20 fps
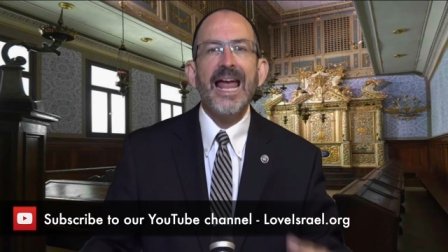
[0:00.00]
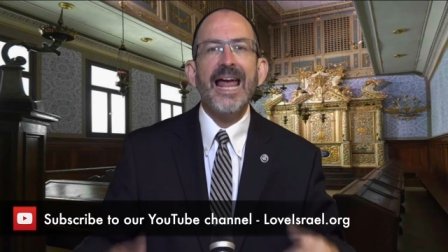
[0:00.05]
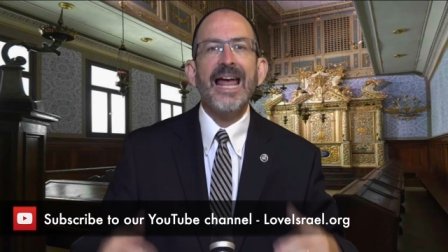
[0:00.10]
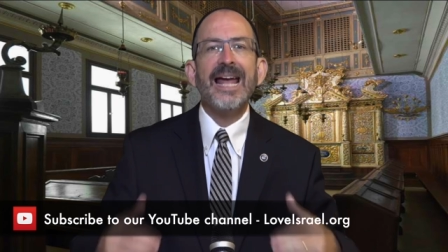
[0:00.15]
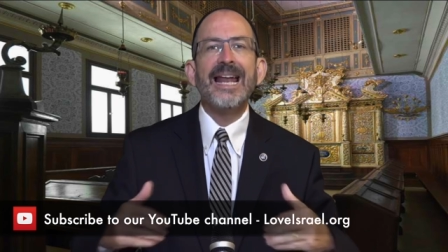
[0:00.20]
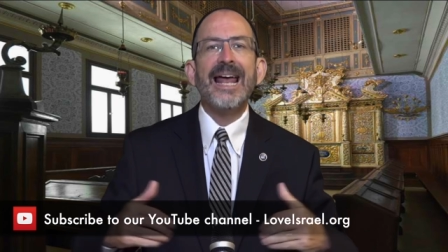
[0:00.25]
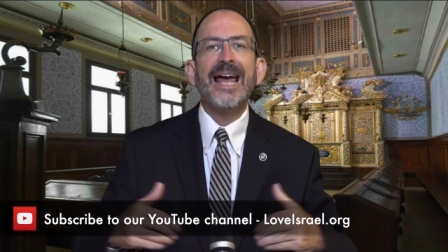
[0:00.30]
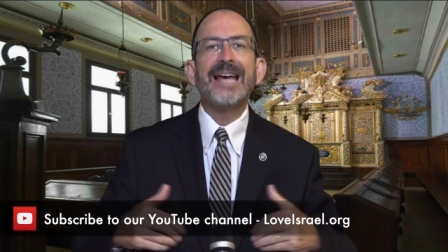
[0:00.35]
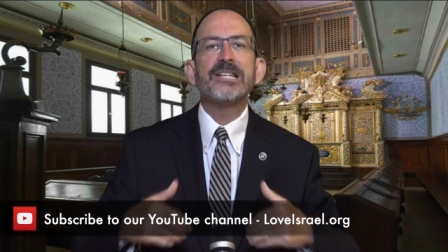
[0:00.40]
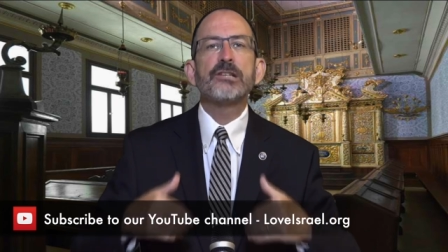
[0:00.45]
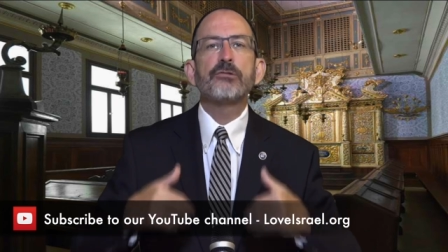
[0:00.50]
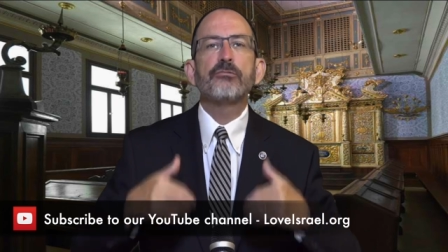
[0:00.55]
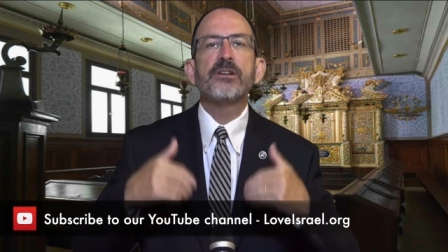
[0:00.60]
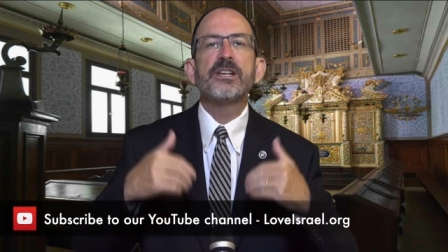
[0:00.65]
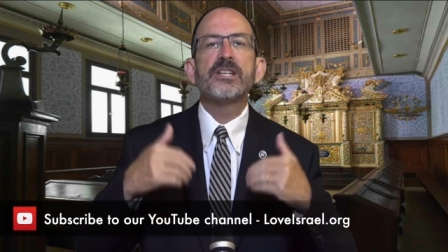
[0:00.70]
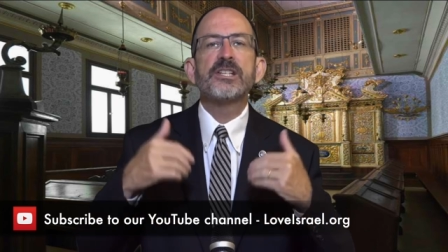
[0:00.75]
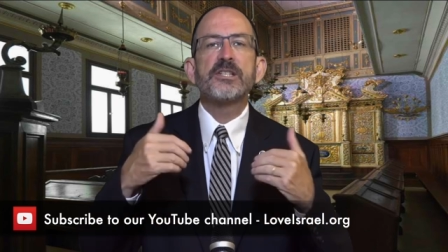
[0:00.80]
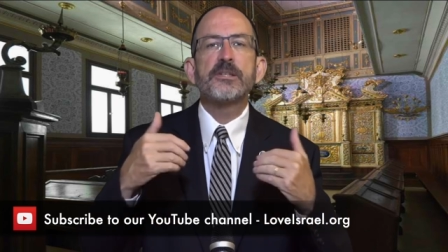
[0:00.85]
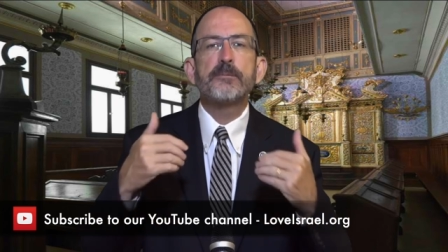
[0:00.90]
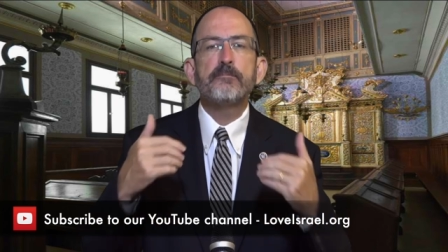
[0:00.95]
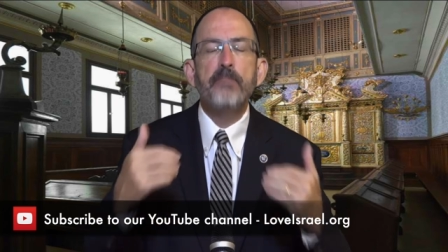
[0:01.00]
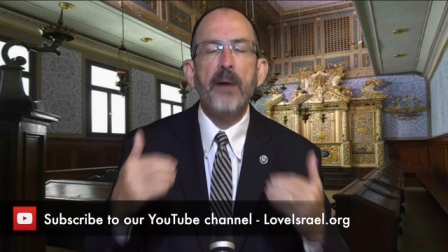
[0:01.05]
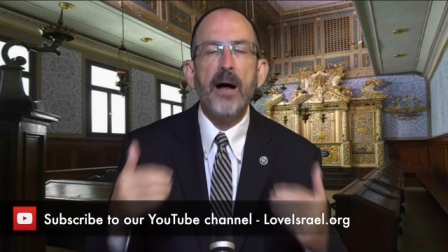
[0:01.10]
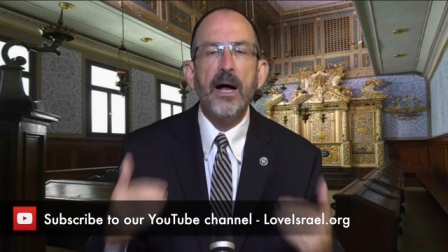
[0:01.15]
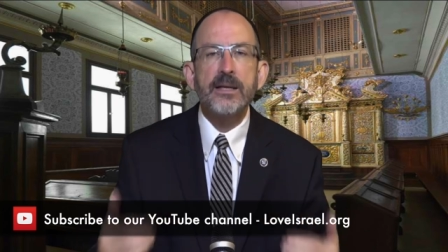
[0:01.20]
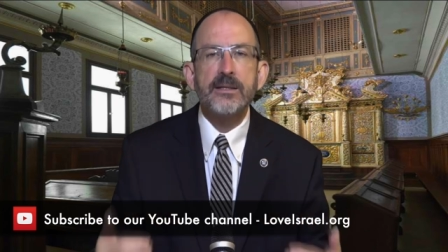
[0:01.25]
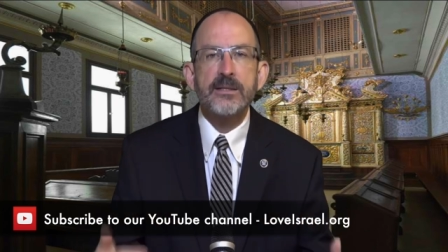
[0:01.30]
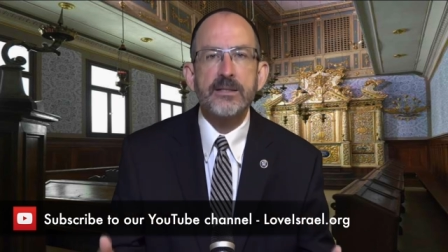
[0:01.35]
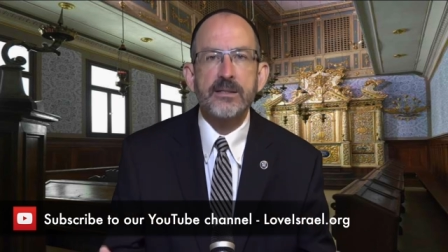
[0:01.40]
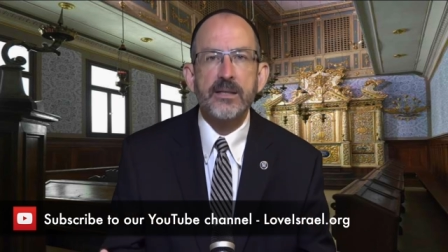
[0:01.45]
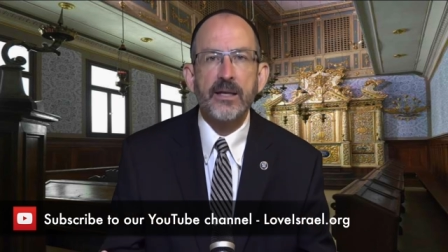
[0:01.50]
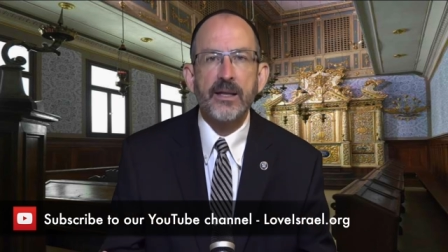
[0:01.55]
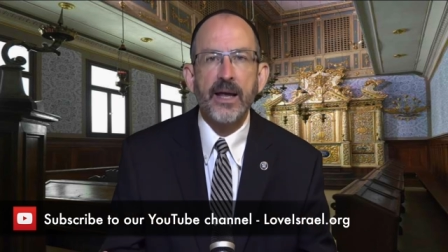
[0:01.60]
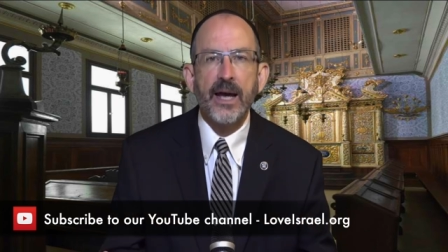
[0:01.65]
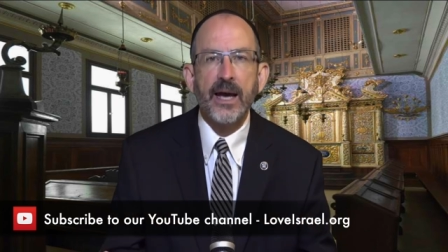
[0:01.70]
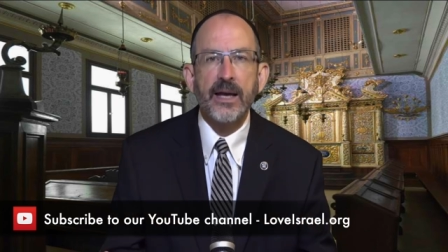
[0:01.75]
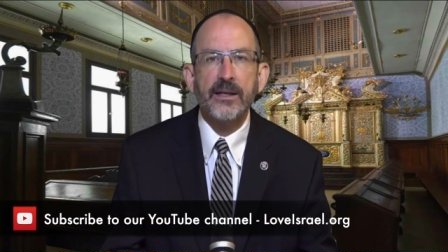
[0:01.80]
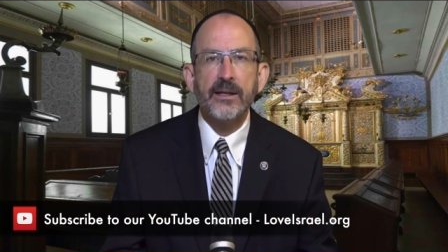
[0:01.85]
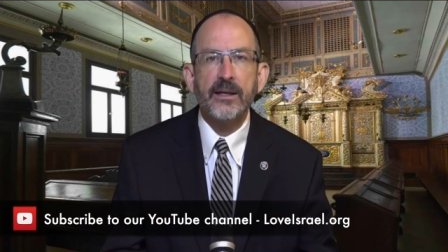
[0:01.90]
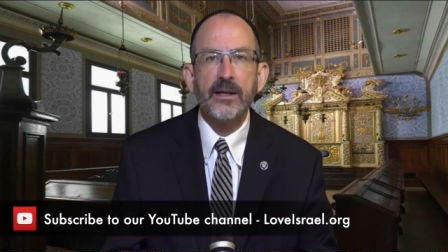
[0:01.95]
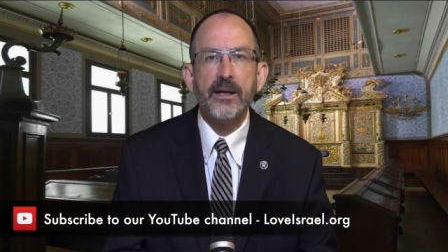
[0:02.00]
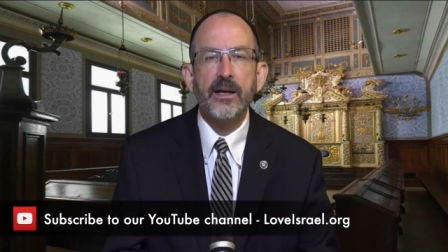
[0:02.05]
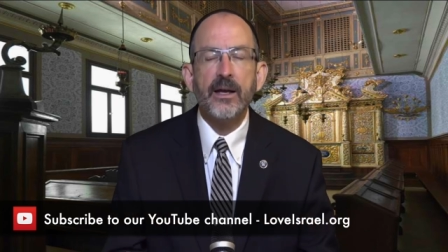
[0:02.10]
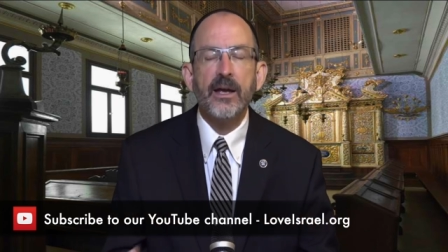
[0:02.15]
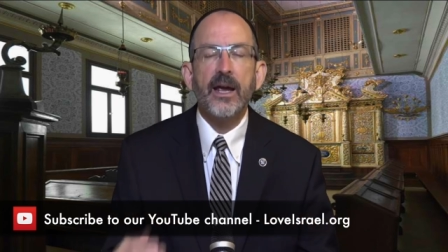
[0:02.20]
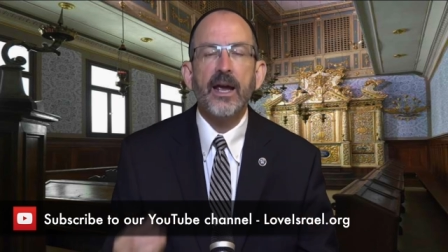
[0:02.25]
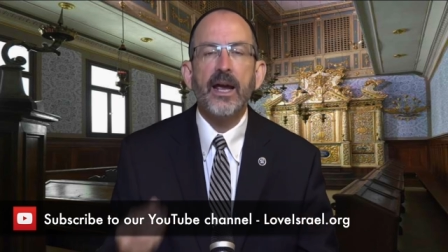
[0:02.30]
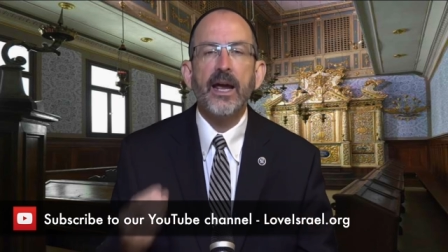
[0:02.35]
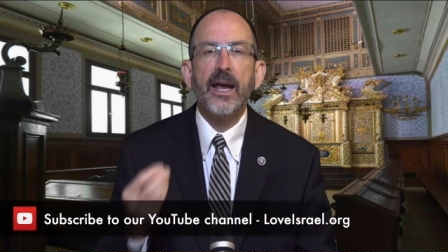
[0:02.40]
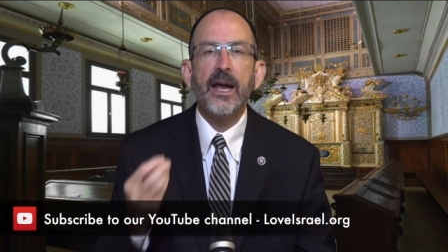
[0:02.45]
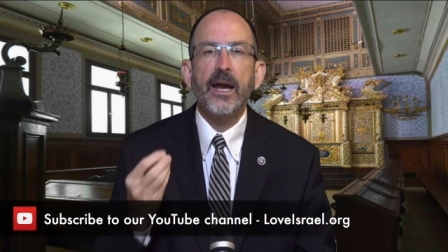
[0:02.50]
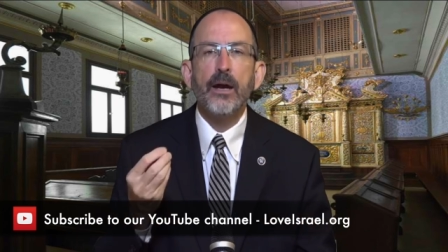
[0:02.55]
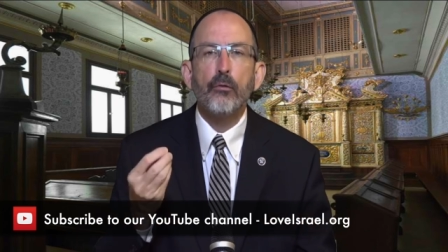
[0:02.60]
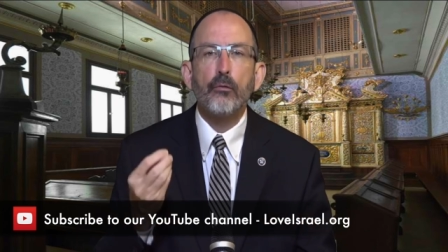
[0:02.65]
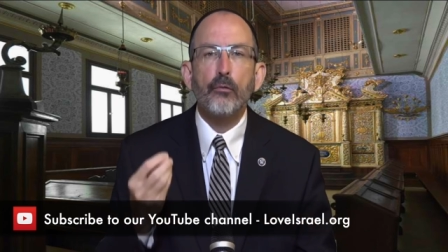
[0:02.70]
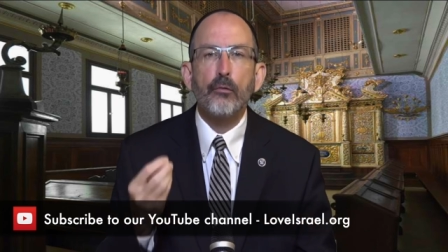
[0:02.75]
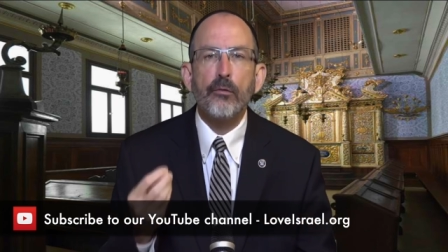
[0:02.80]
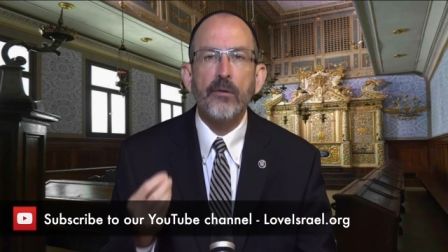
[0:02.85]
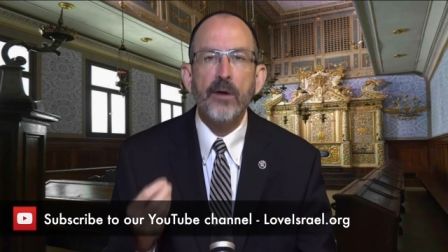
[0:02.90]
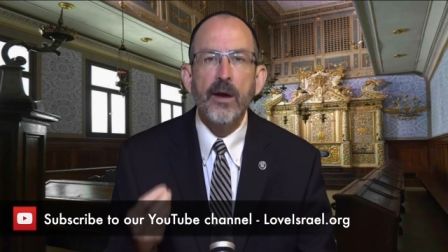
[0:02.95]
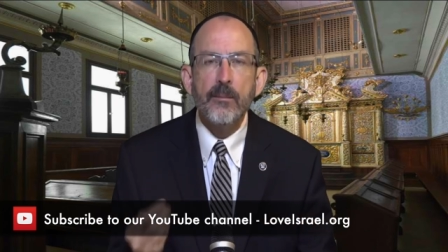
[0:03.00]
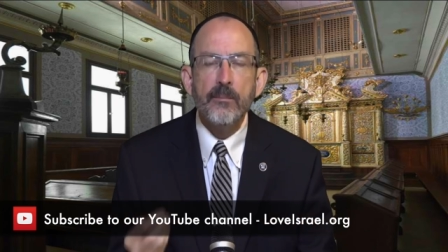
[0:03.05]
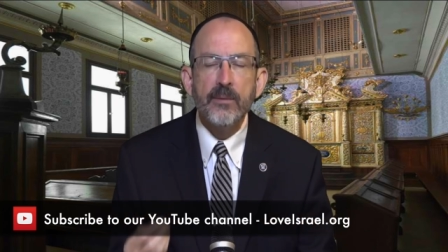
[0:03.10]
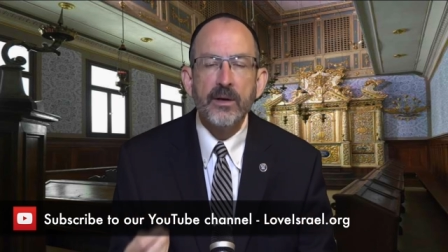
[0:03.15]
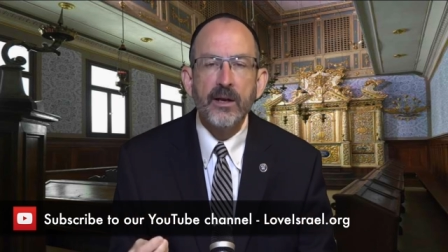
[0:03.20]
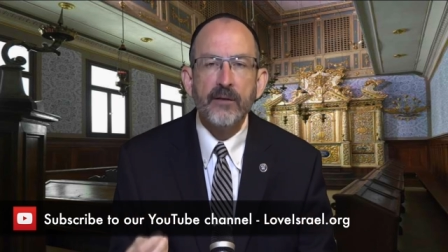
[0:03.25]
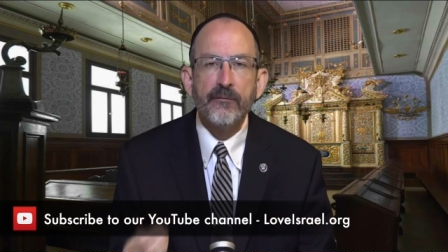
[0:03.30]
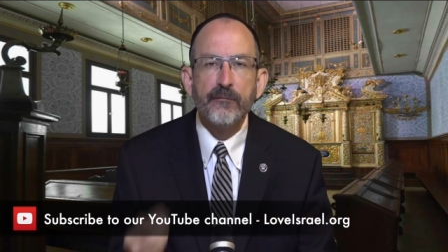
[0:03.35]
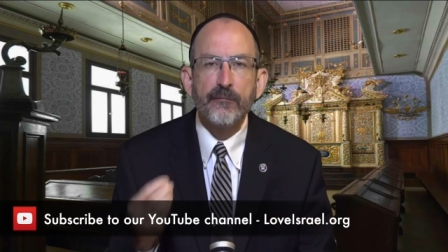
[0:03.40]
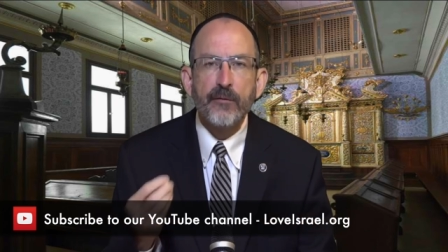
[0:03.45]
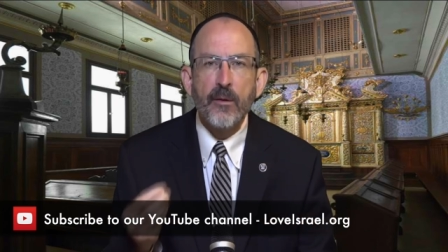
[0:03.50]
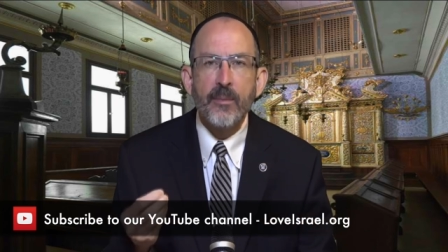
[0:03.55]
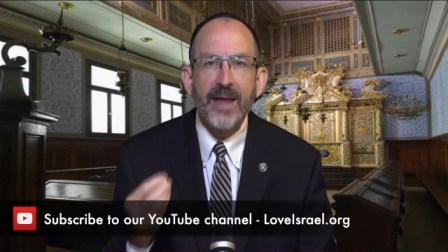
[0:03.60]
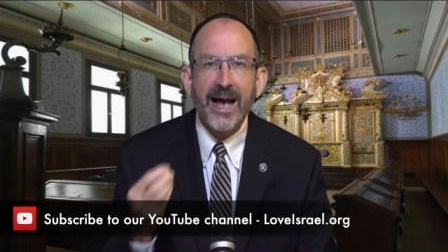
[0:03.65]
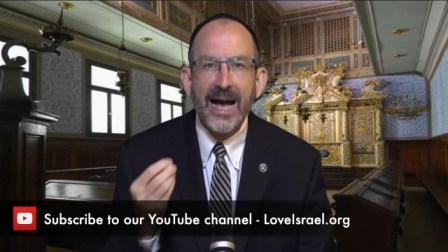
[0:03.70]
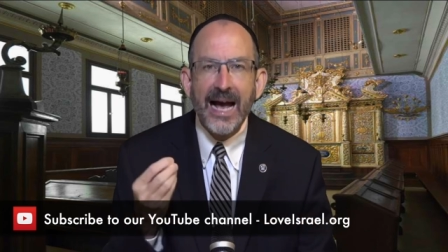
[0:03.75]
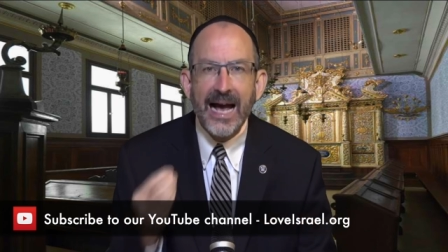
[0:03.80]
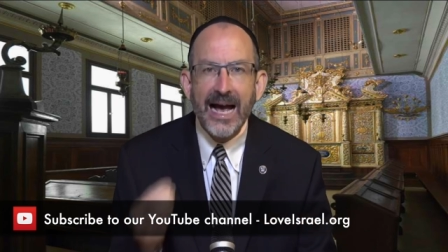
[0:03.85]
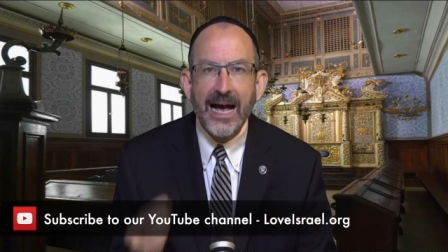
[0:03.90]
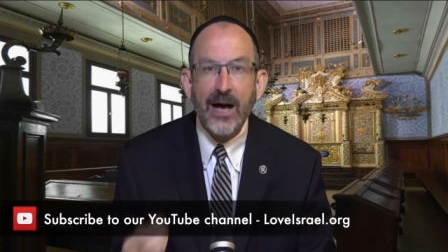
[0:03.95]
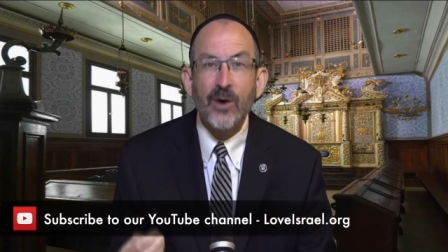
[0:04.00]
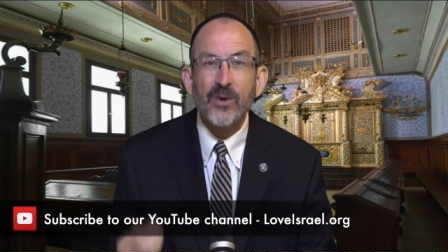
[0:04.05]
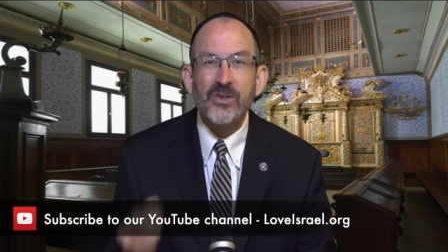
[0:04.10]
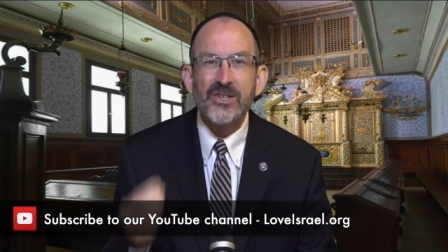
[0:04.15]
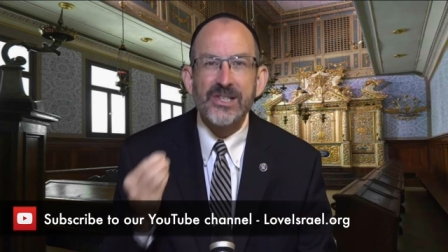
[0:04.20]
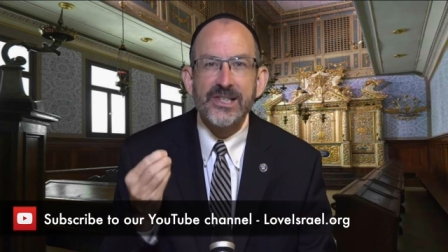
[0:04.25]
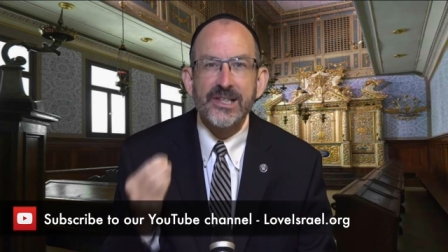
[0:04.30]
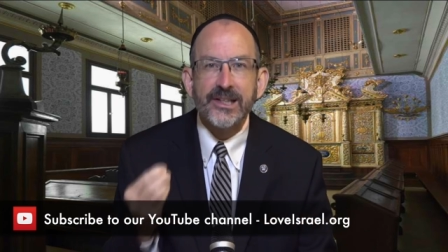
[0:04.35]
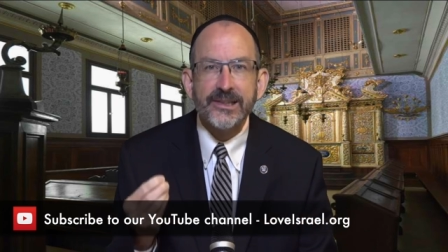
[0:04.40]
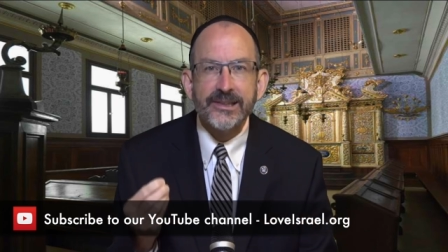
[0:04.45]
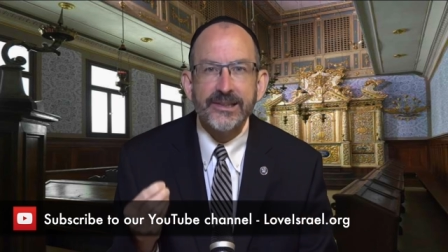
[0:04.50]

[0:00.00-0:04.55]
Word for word: And as a response to that, a remnant from the house, the